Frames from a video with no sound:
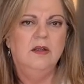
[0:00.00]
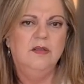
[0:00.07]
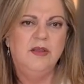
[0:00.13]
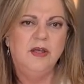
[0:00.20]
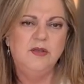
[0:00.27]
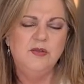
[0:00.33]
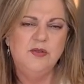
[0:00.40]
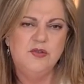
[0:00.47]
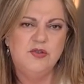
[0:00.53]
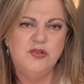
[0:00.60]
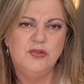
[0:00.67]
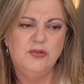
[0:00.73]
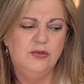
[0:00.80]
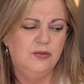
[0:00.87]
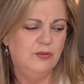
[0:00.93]
those
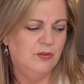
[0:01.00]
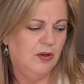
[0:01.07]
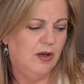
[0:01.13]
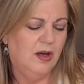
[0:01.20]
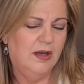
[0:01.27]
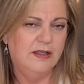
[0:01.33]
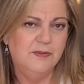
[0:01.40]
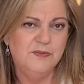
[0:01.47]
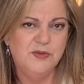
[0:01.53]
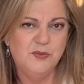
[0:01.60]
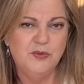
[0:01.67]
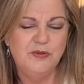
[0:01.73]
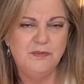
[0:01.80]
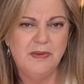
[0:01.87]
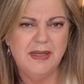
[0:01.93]
two items
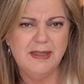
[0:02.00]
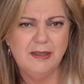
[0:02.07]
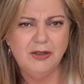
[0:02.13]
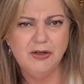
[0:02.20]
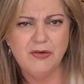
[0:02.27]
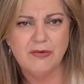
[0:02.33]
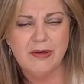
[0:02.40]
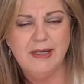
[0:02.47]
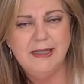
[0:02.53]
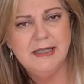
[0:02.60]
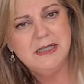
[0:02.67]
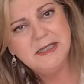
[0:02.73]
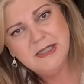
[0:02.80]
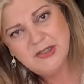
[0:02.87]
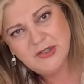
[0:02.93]
would make a great
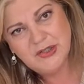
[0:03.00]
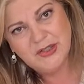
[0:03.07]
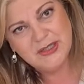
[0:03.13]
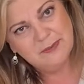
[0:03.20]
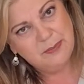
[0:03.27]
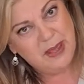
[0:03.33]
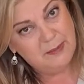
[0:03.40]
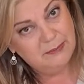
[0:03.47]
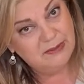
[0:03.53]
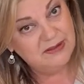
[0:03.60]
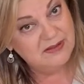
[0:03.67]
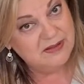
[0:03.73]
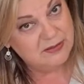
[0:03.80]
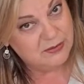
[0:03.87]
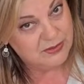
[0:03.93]
addition to
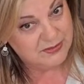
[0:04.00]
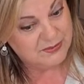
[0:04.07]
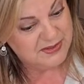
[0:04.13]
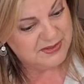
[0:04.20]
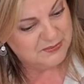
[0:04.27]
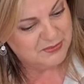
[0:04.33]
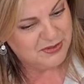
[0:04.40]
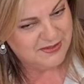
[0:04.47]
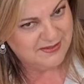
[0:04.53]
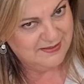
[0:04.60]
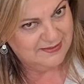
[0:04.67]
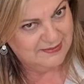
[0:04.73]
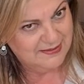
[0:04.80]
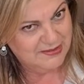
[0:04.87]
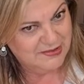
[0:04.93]
Pamela's Christmas present
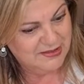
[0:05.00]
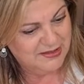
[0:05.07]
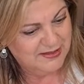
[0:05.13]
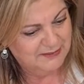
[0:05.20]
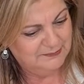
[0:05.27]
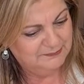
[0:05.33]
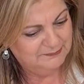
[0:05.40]
this year.